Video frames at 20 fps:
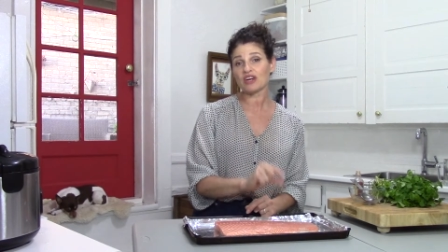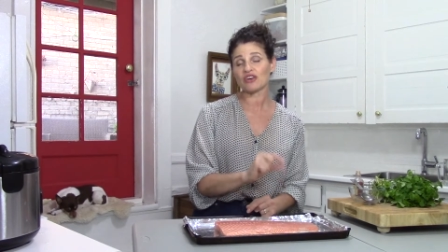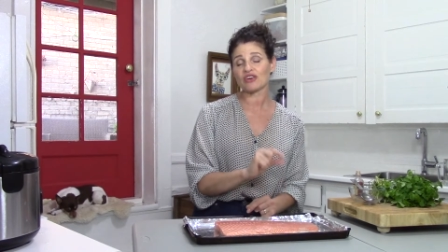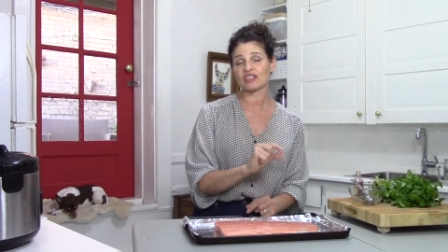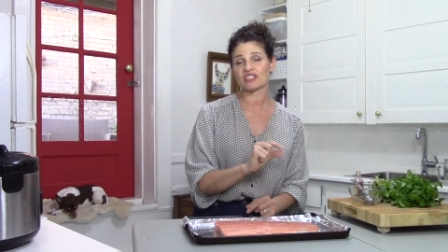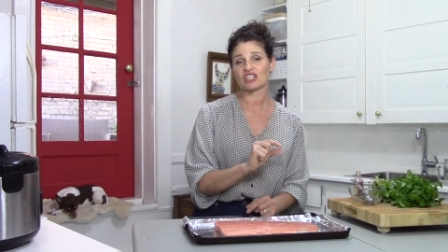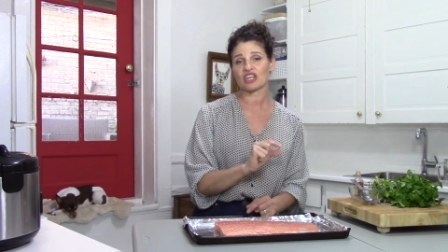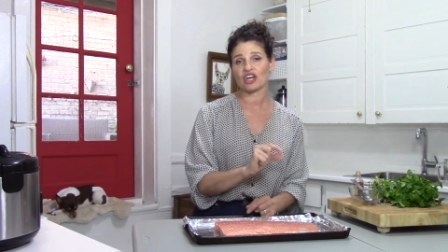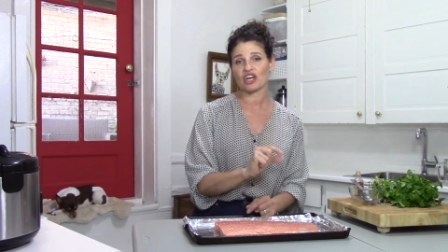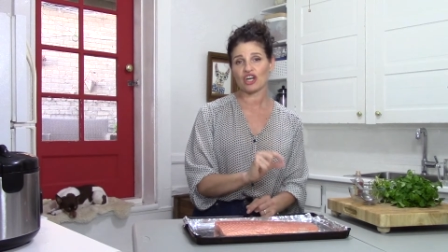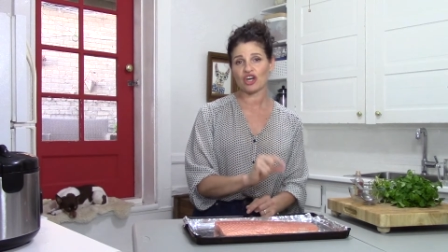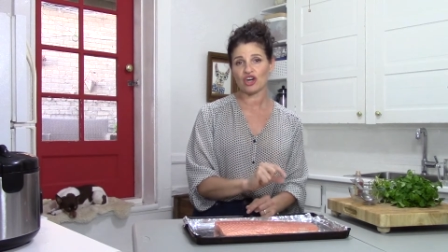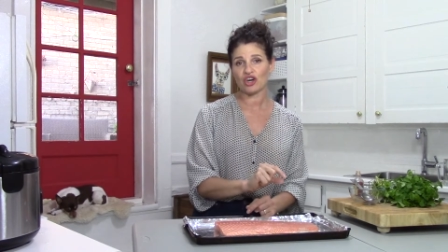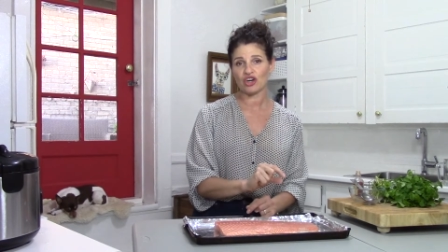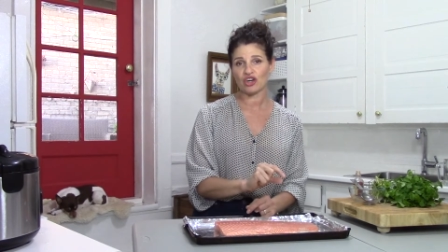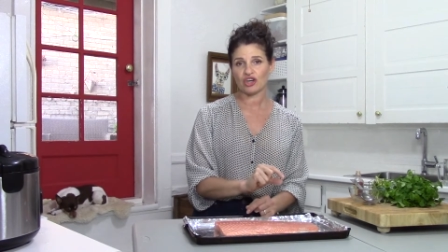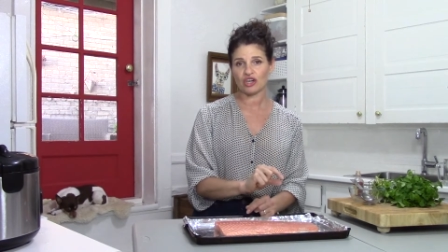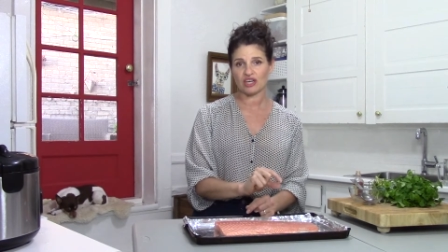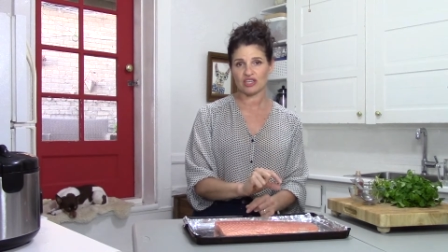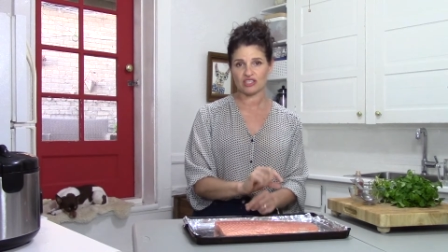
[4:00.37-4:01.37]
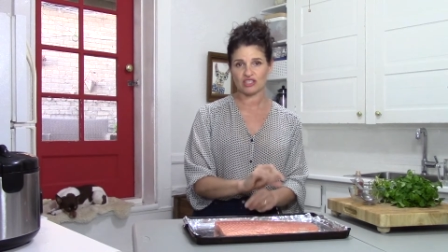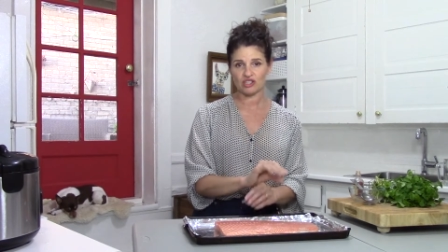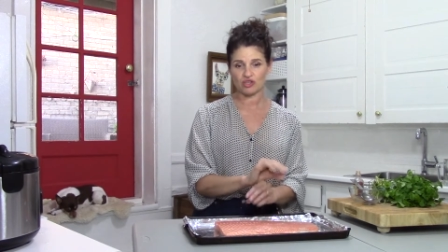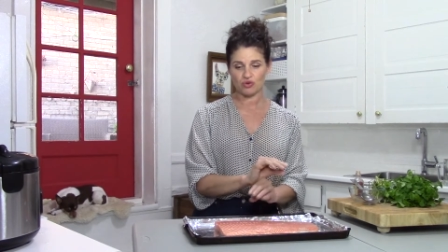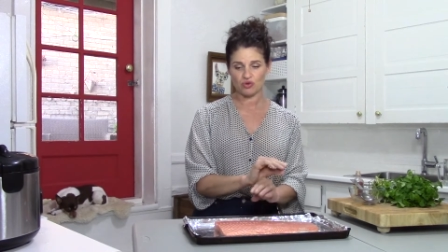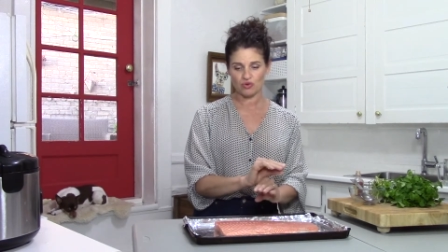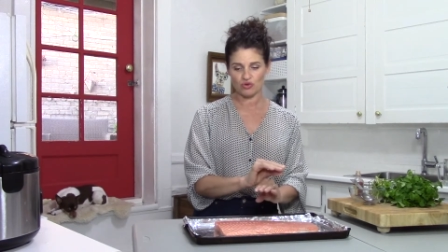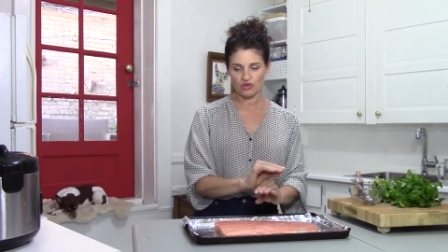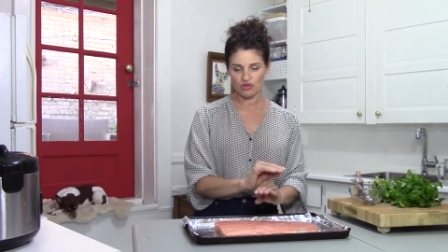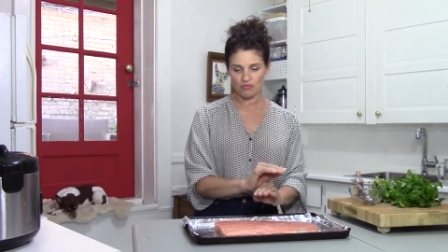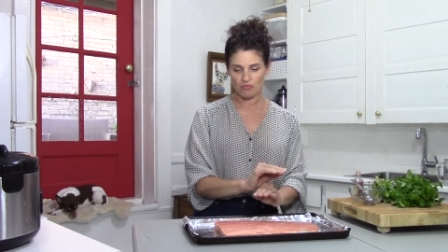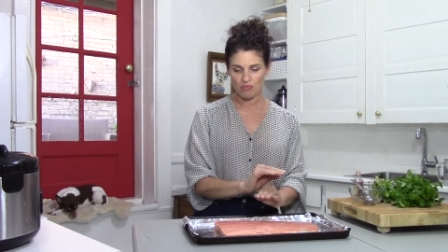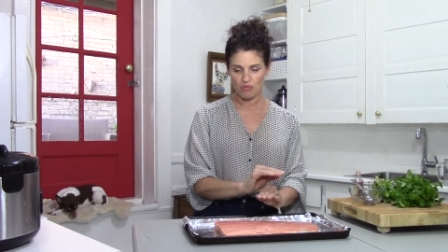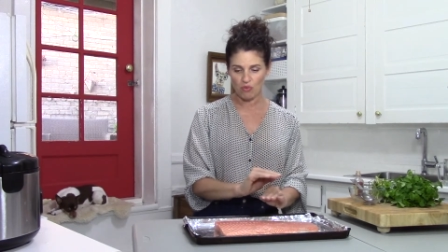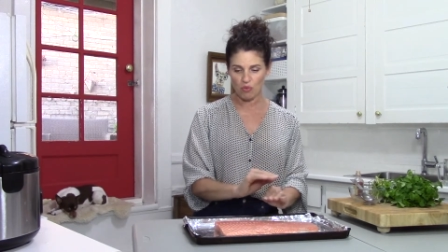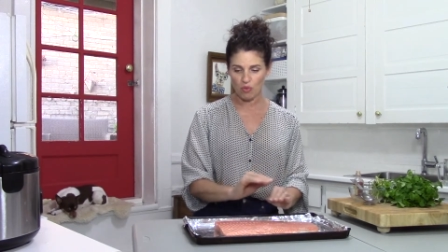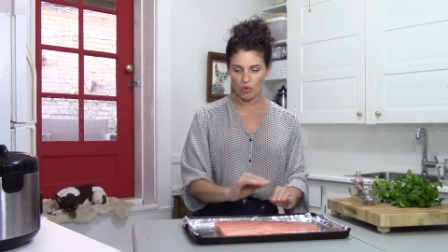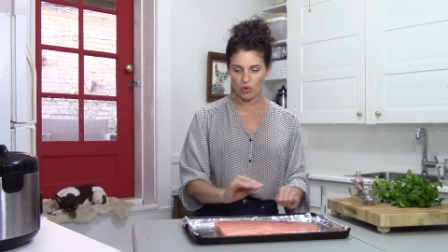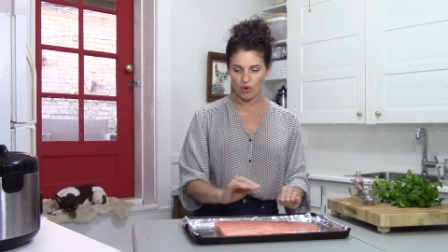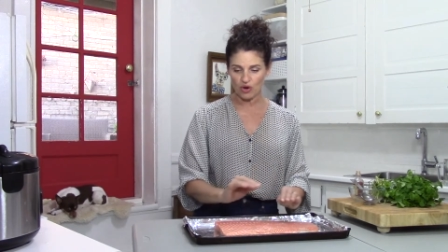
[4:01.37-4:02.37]
it's going to cook. And so the
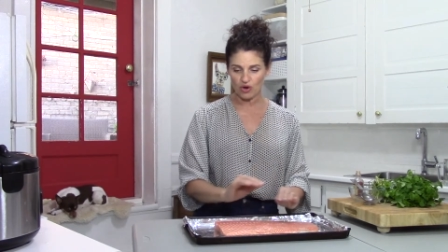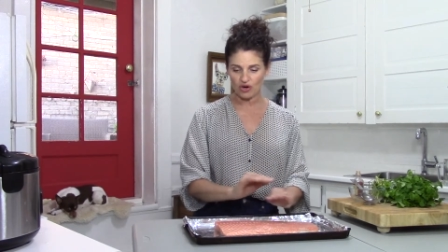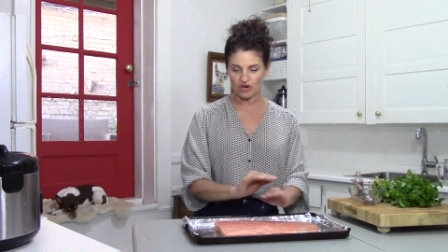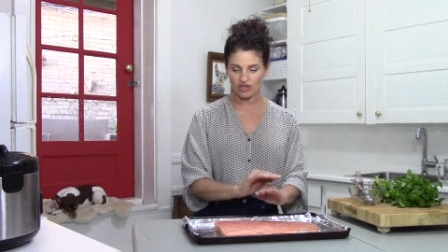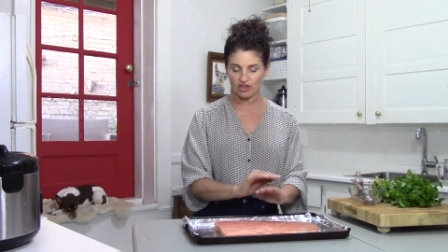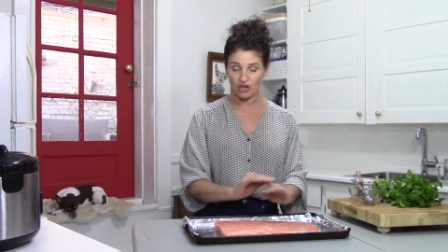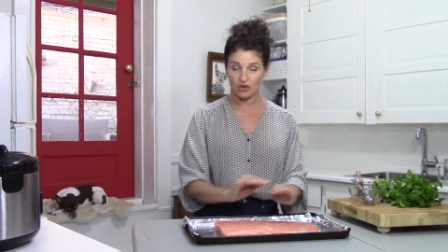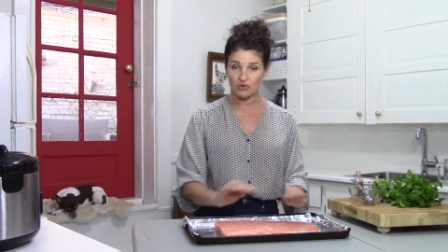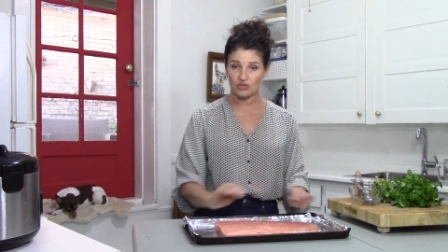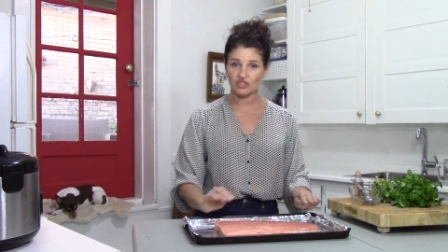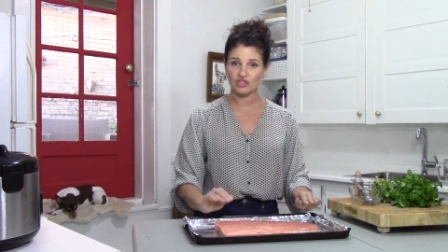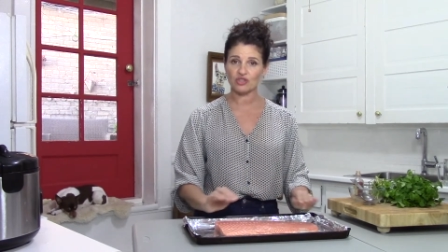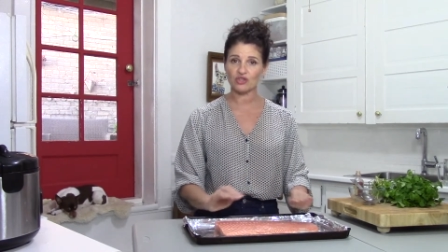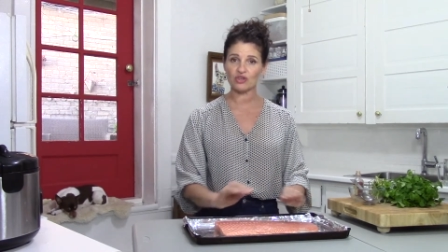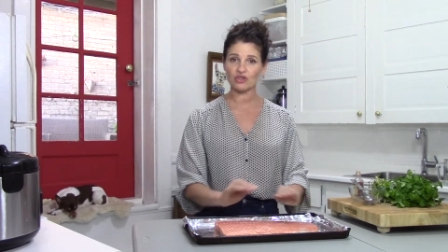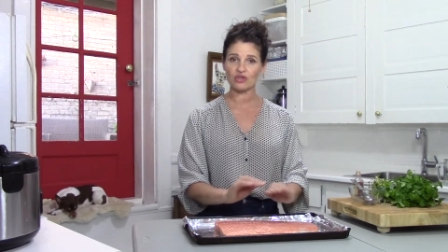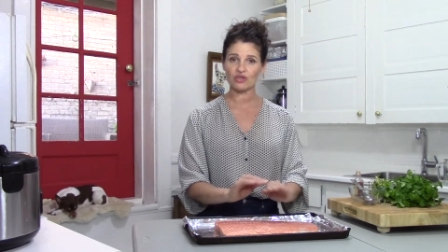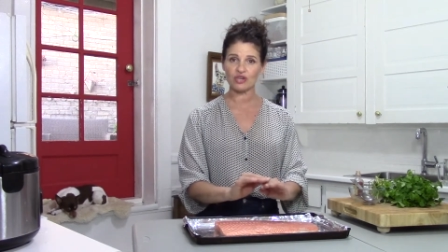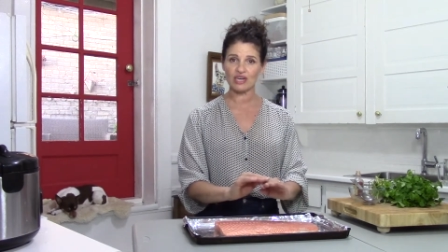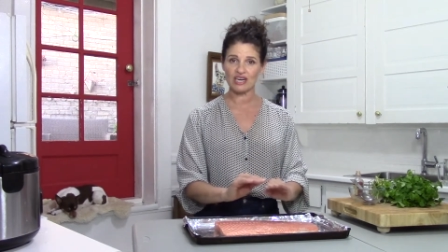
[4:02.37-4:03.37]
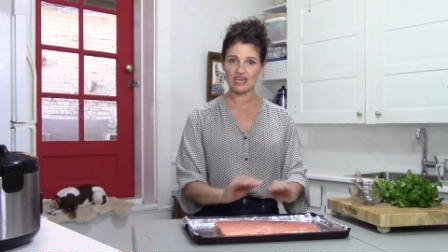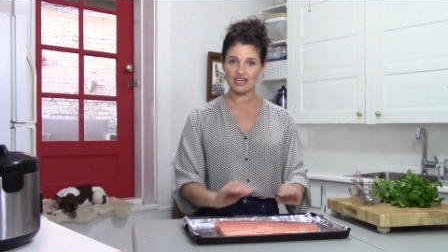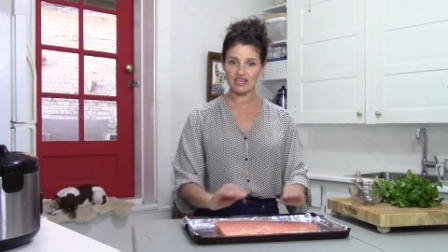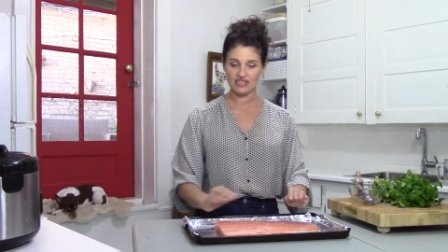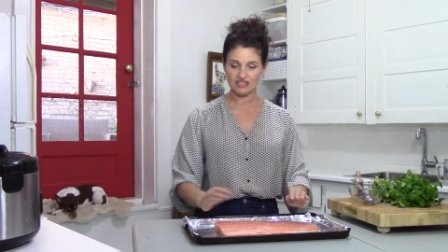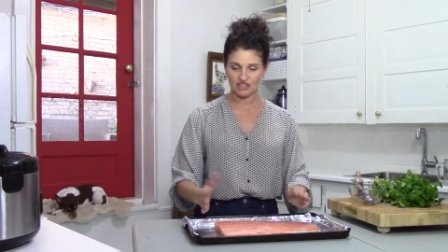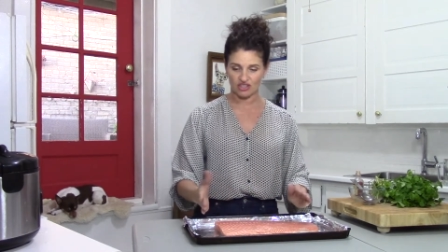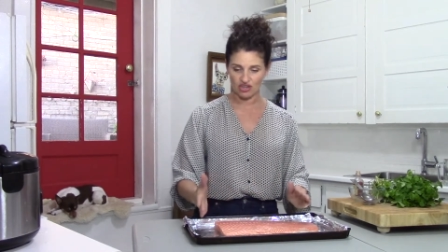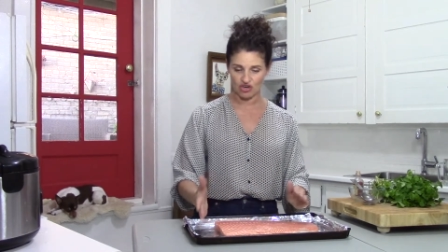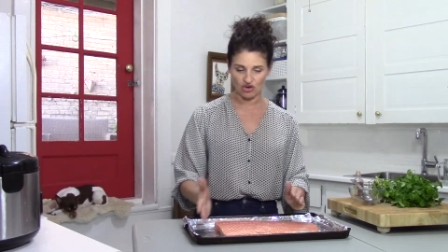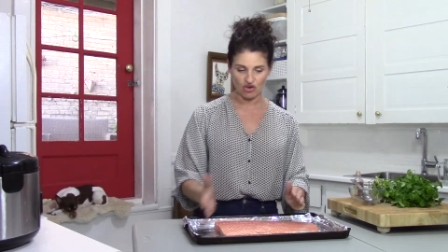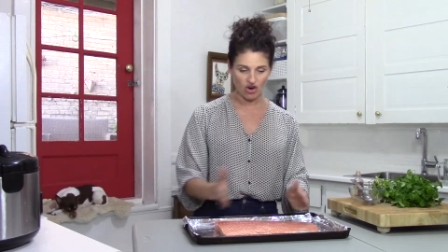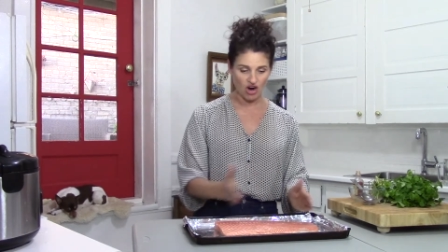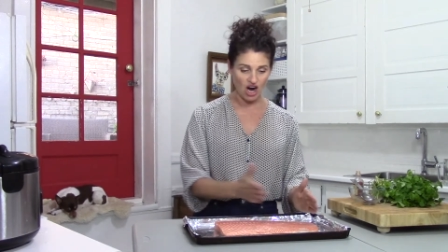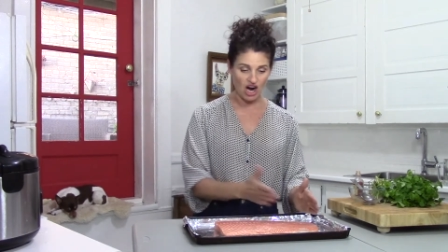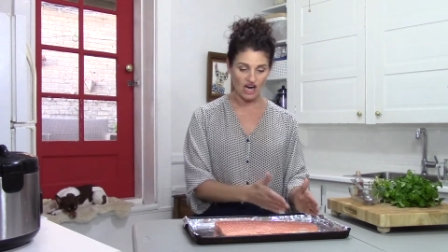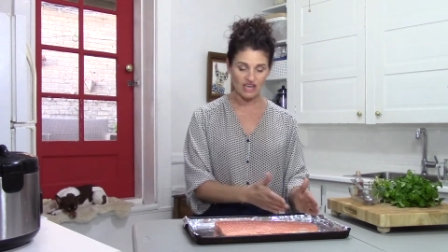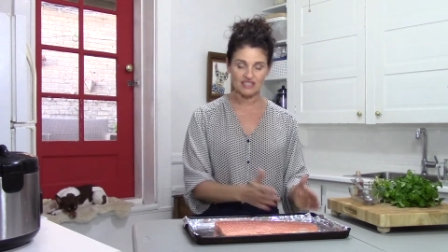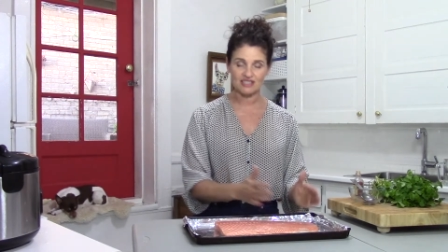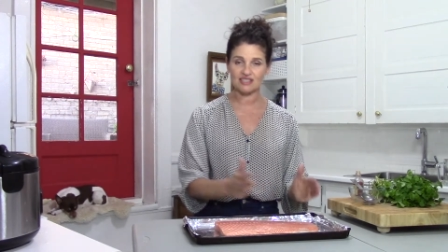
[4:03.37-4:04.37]
more closer it is
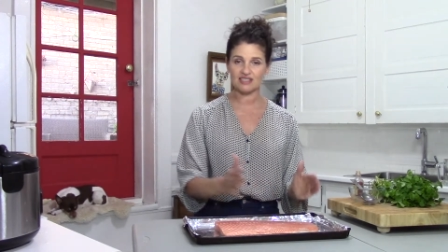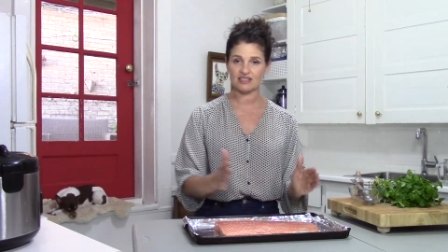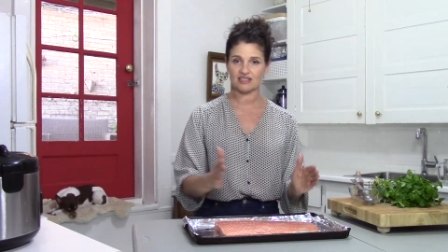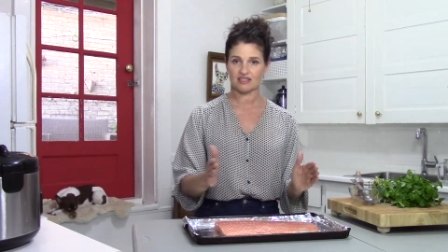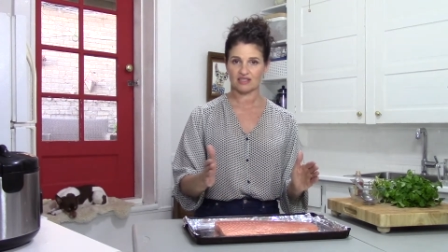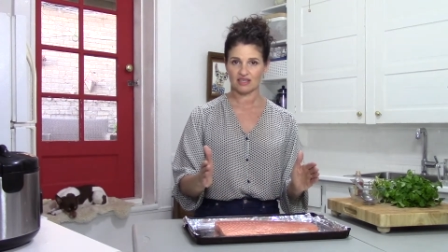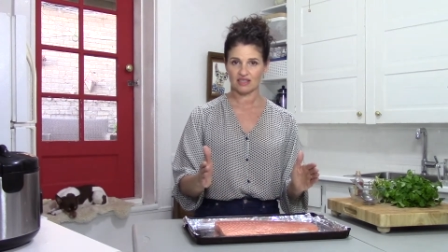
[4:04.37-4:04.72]
across